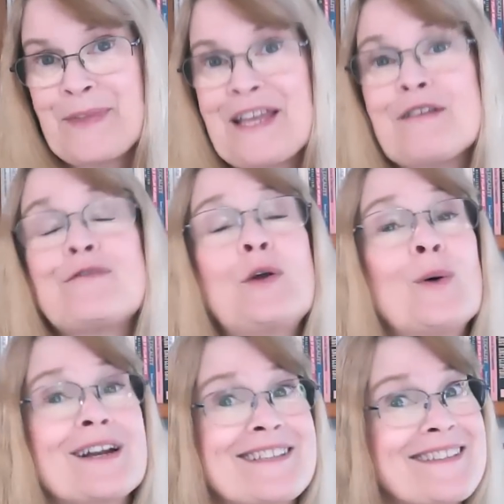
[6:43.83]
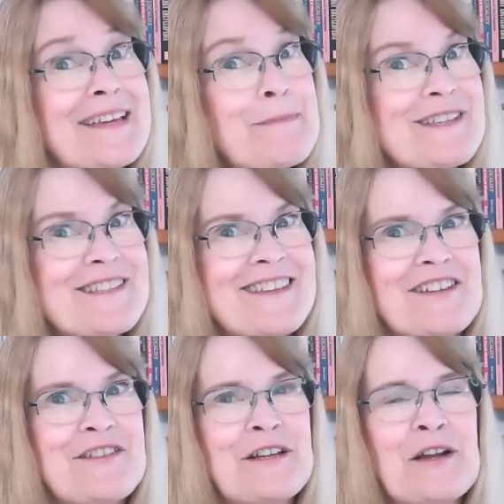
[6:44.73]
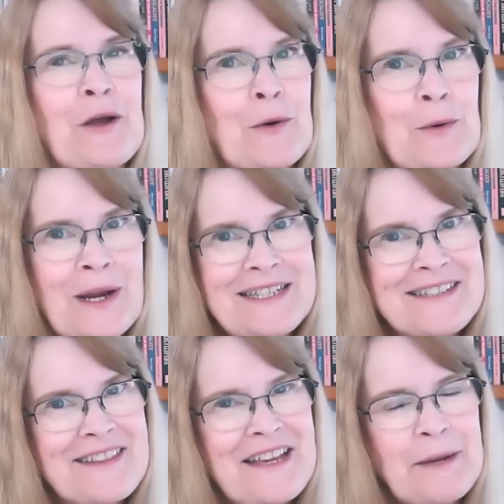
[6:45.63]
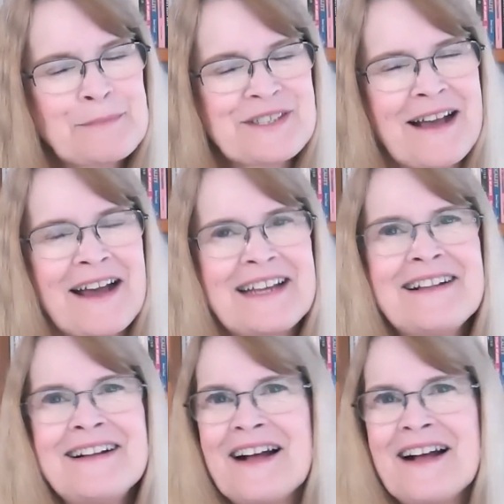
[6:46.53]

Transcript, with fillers: If you want to skip this section and go right to the upside,